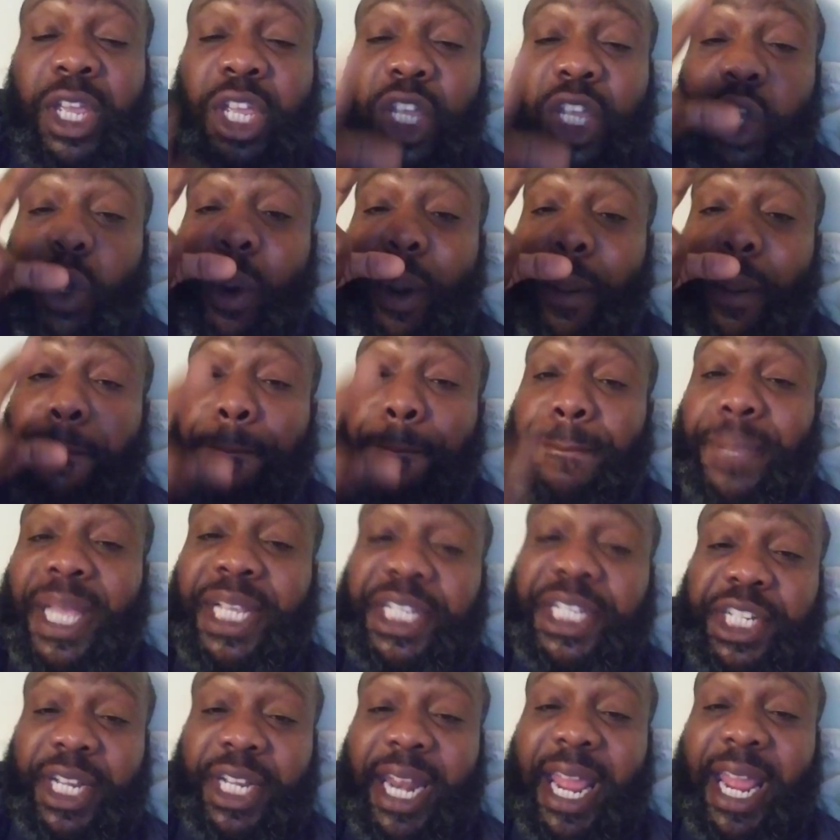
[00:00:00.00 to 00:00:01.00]
You a
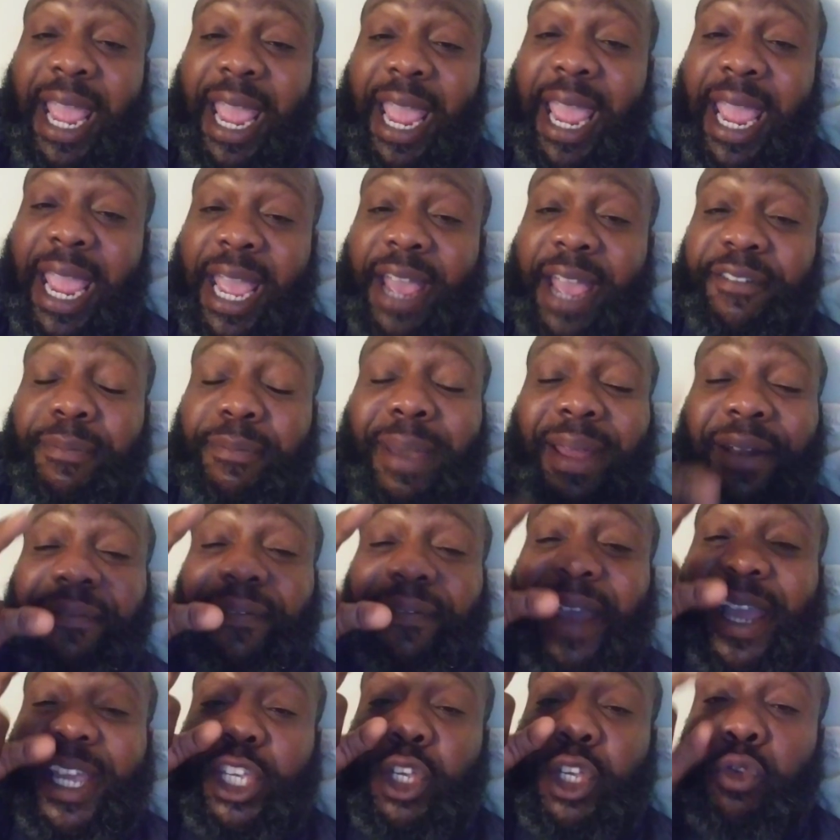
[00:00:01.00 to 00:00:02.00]
bitch and a half. Matter of
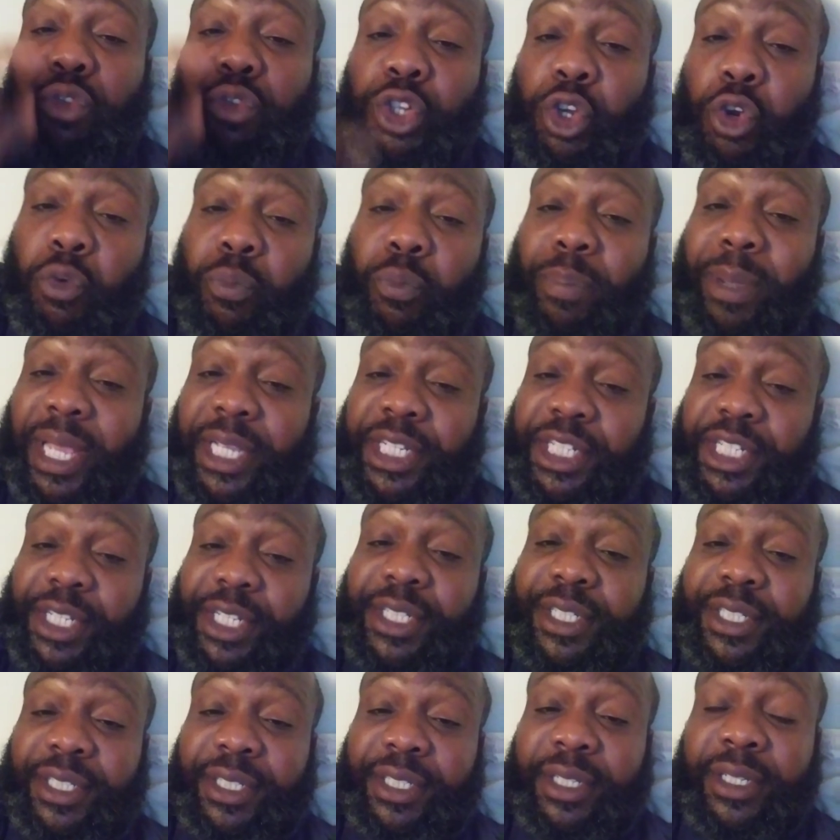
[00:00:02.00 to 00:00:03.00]
fact, you two
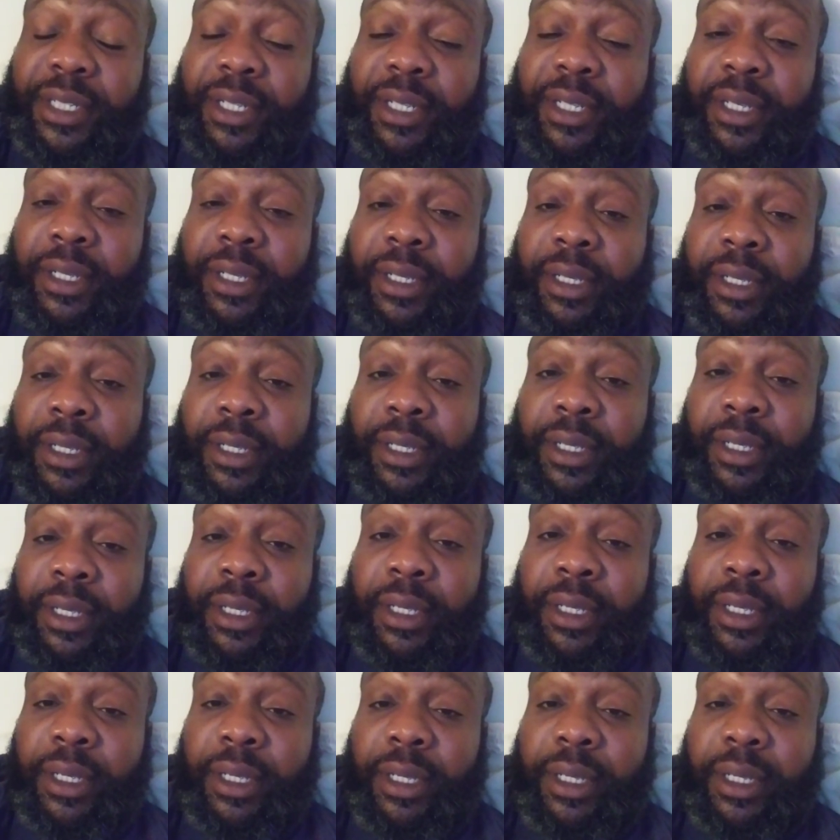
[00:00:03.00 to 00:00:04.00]
bitches.
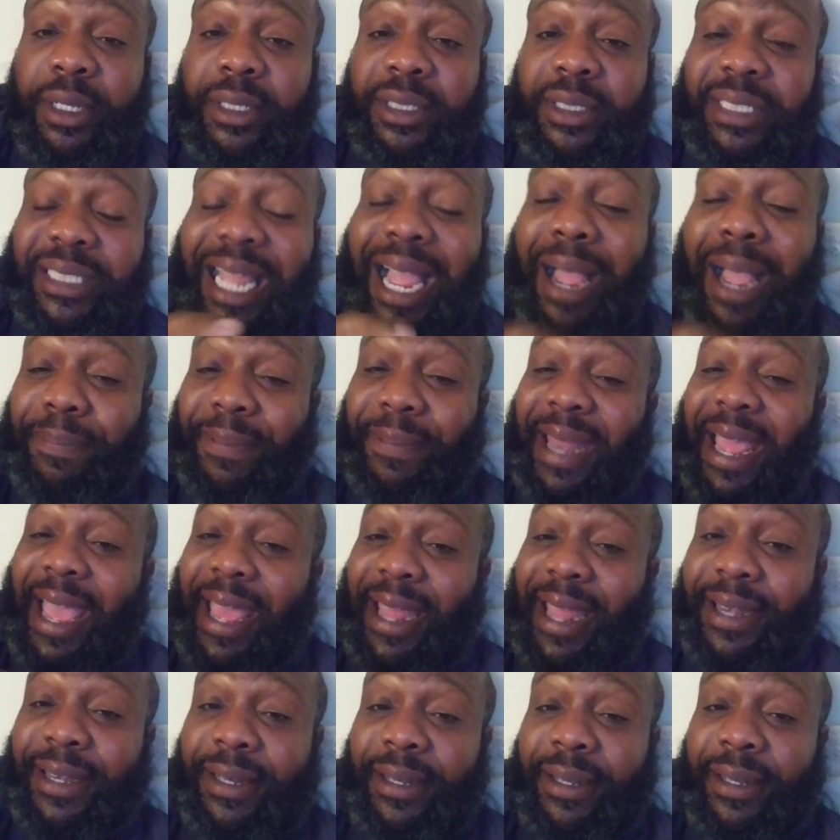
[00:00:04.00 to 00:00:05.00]
Stop
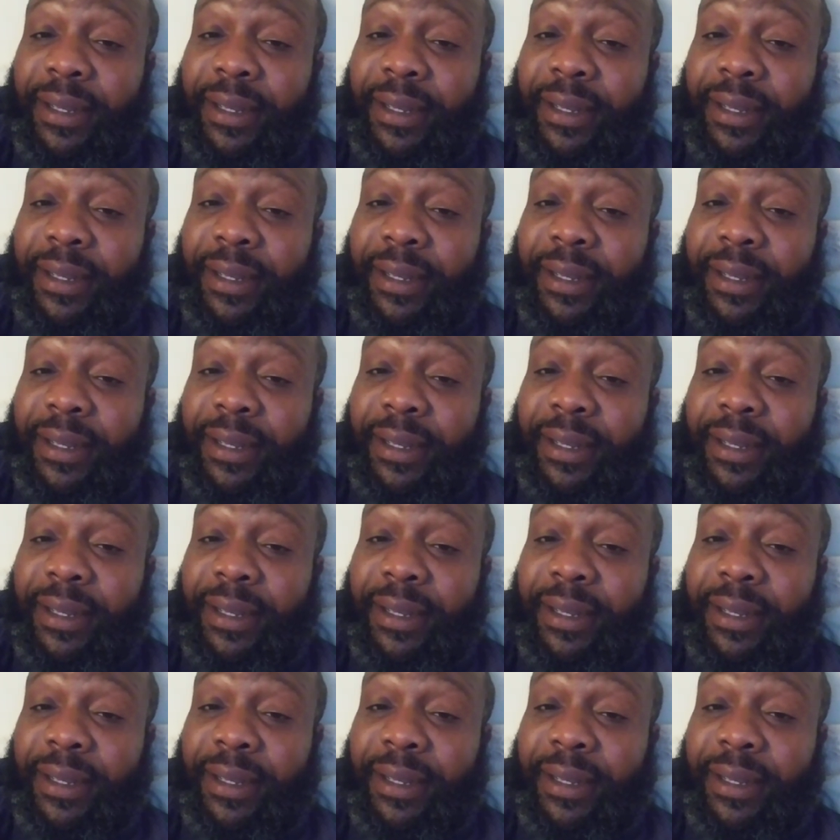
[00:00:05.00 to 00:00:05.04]
that.